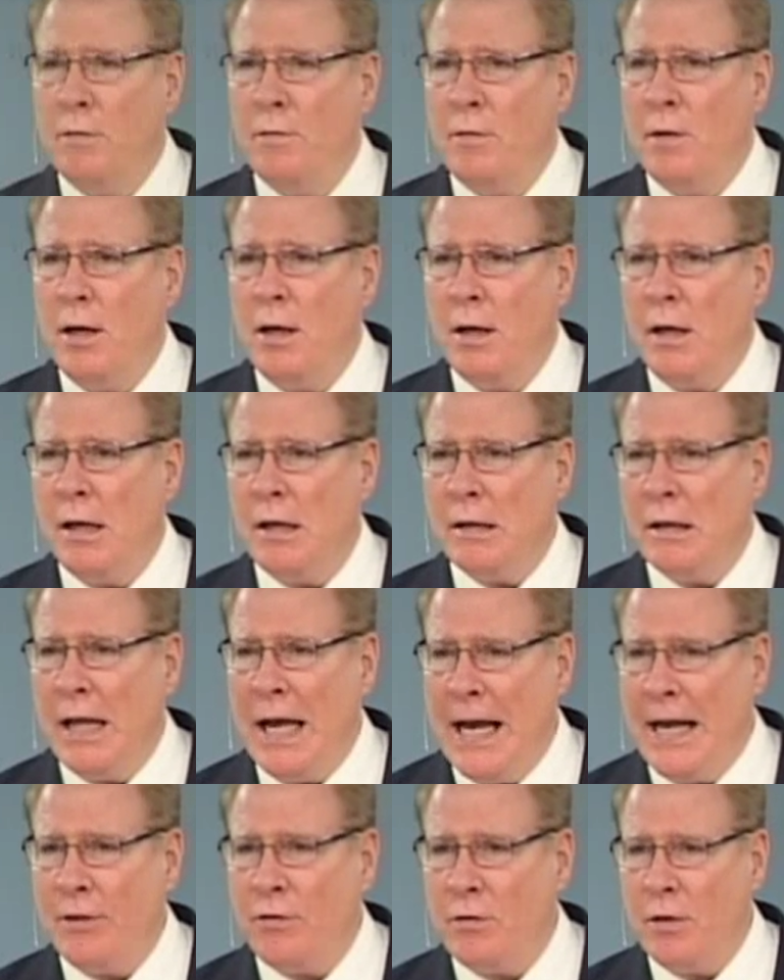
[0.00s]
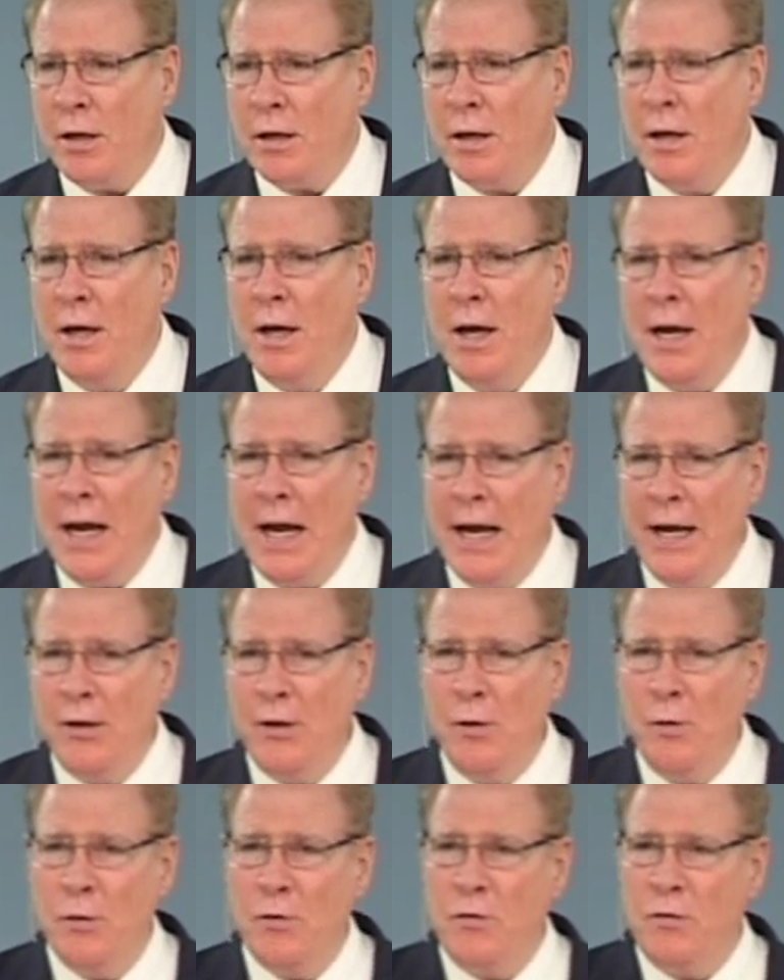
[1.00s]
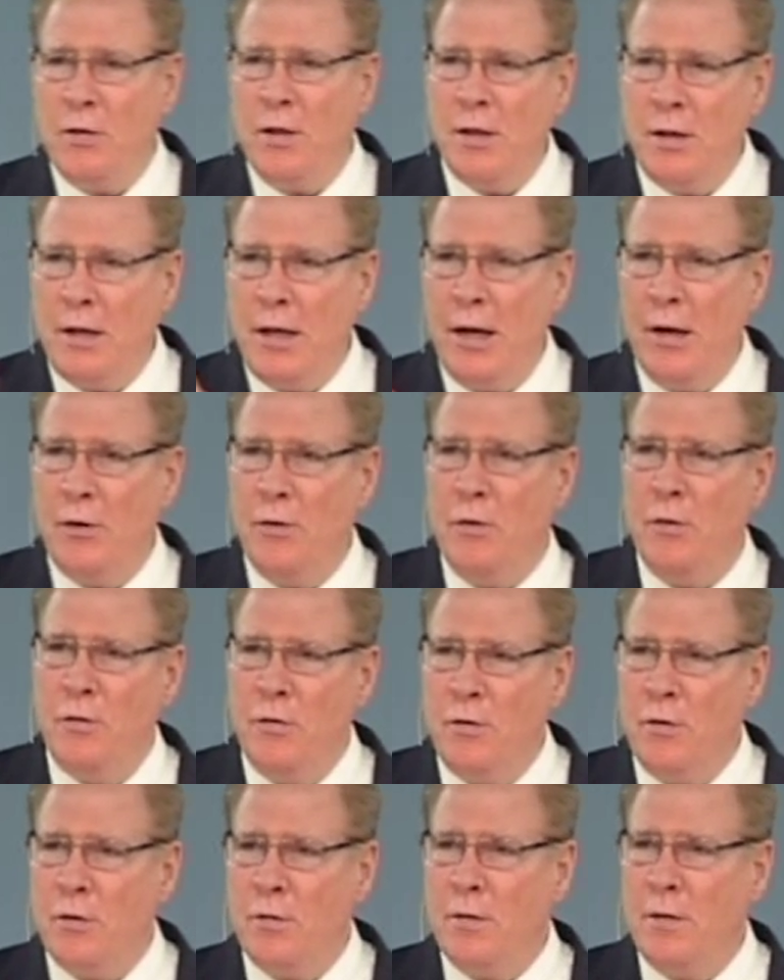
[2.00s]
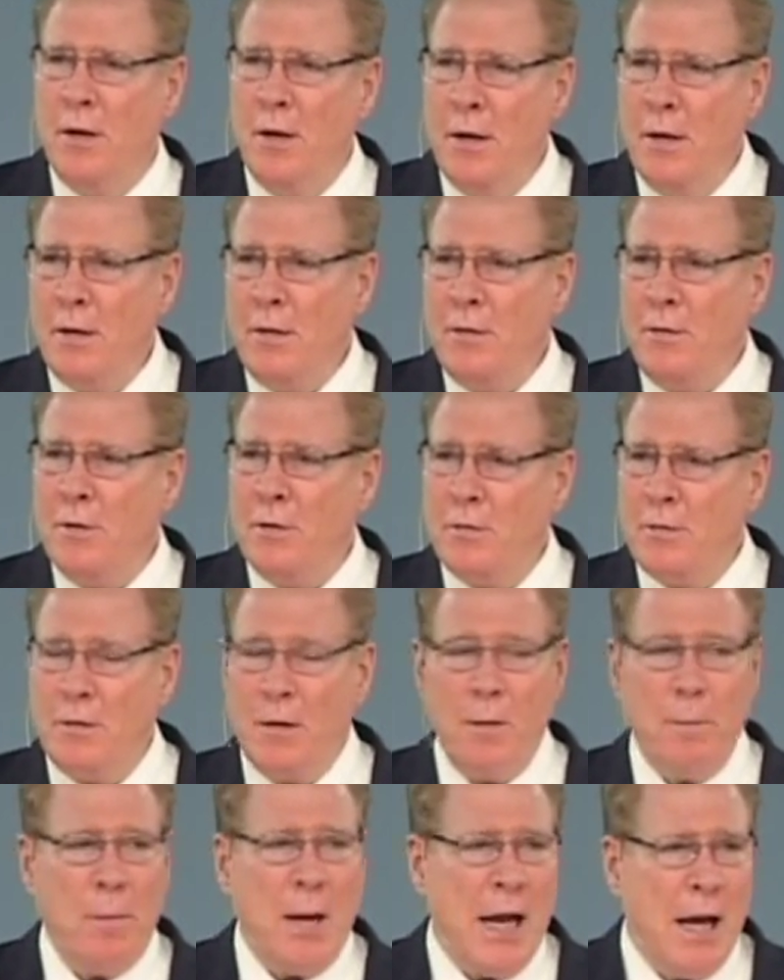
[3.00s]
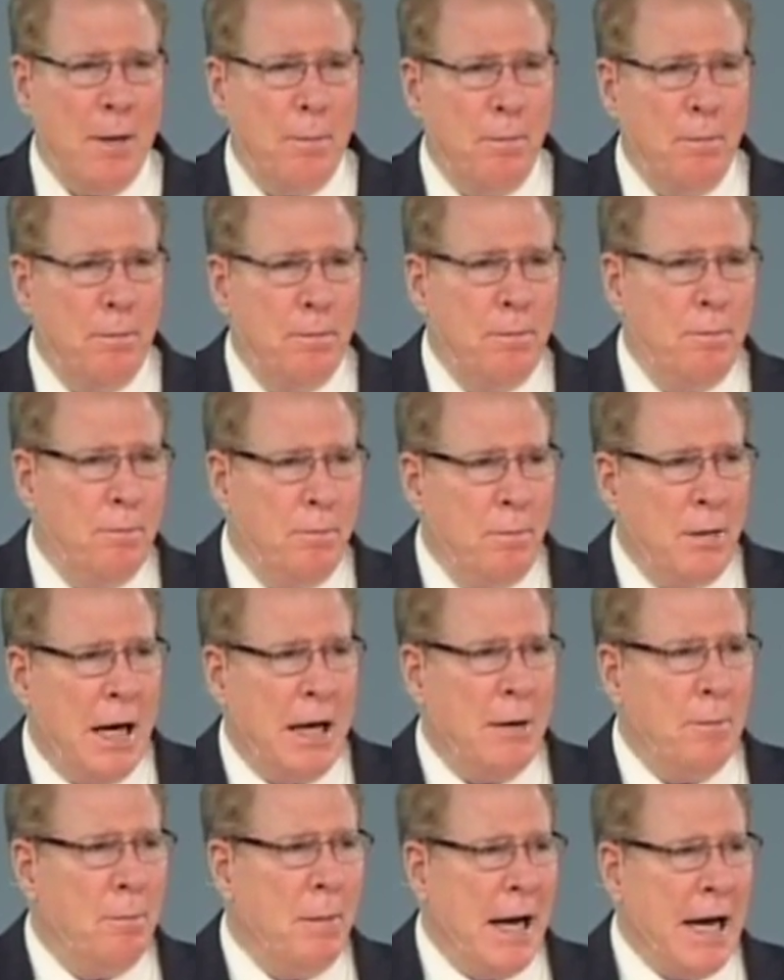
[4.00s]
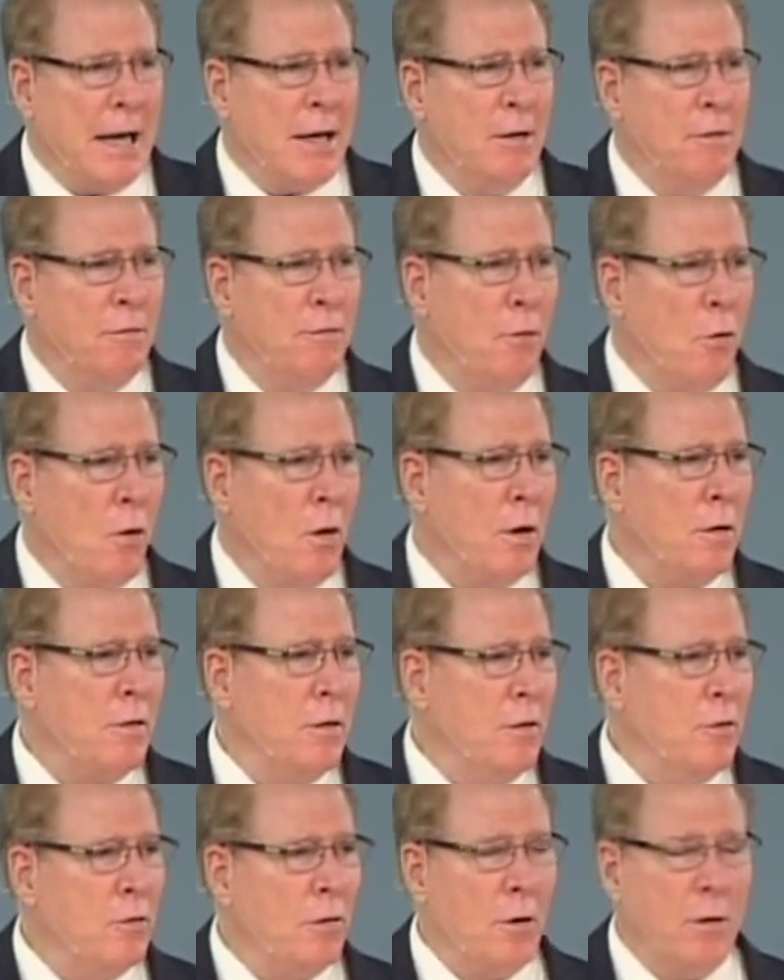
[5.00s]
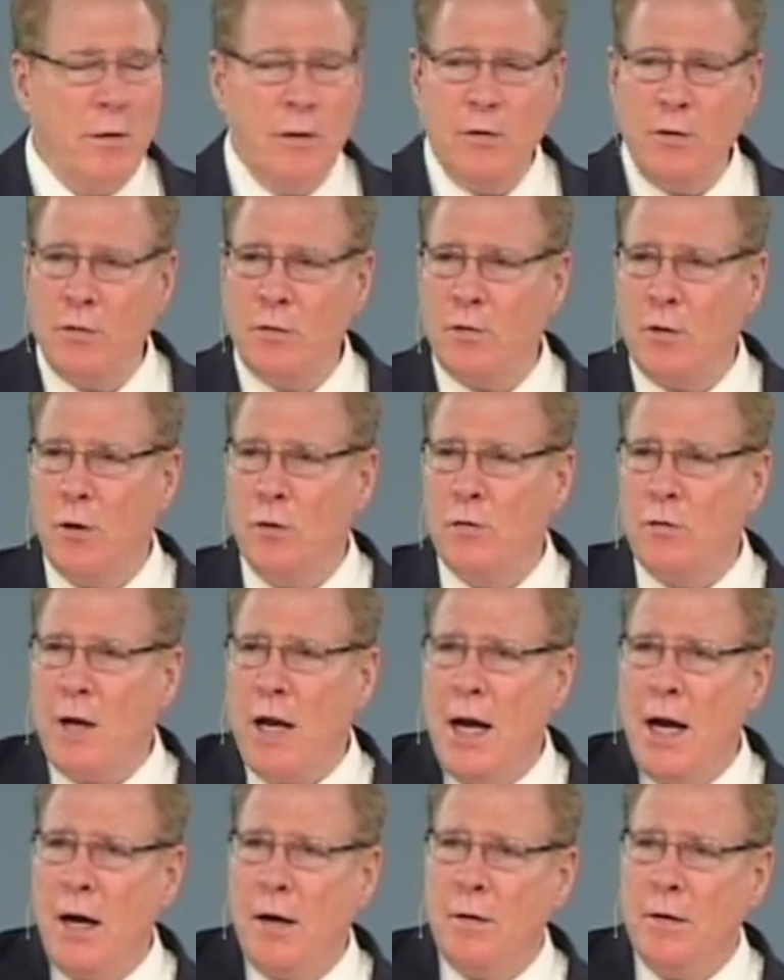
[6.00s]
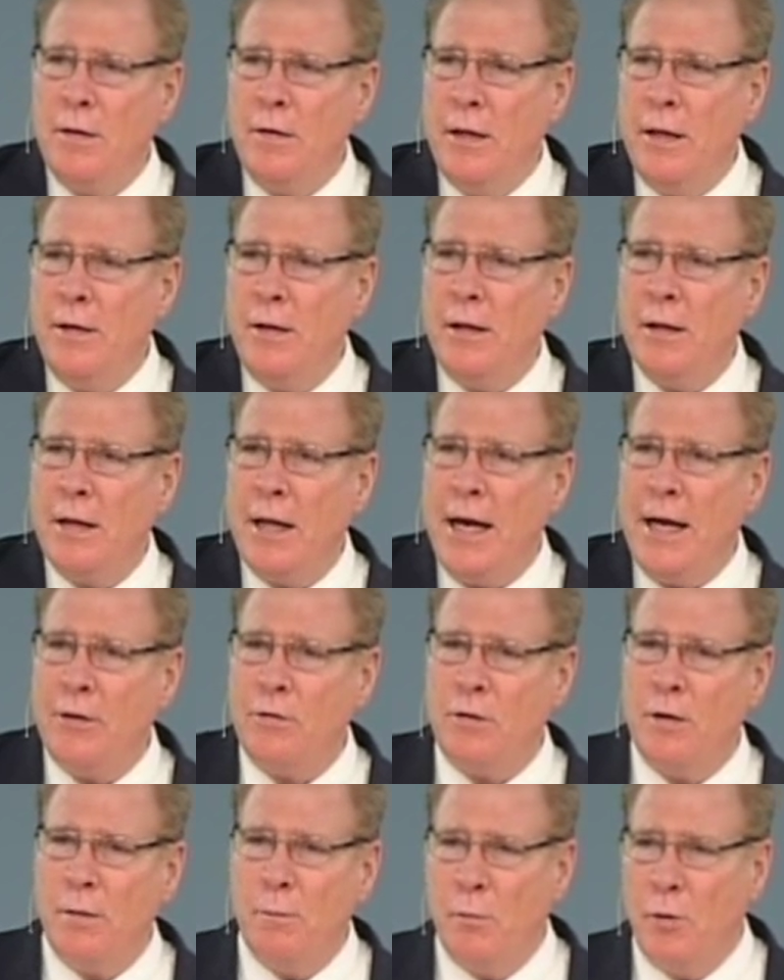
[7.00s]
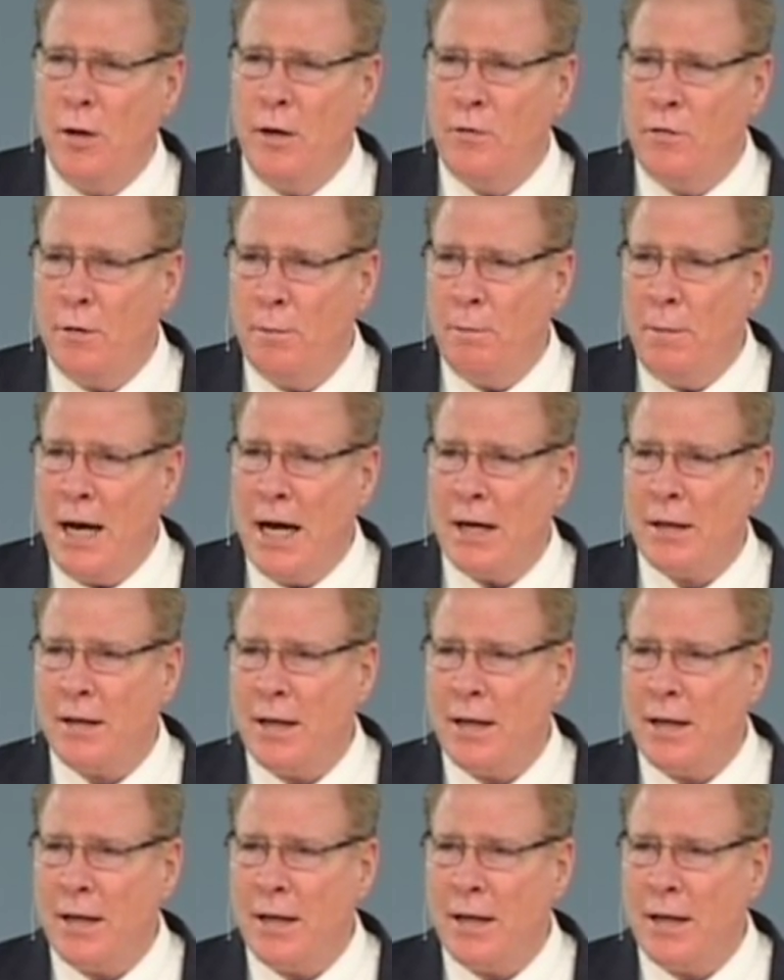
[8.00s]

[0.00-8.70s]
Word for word: uh, elastic, and you would sit there and you would just, just pat, pat it back and forth, and so it just goes out and then the elastic brings it back.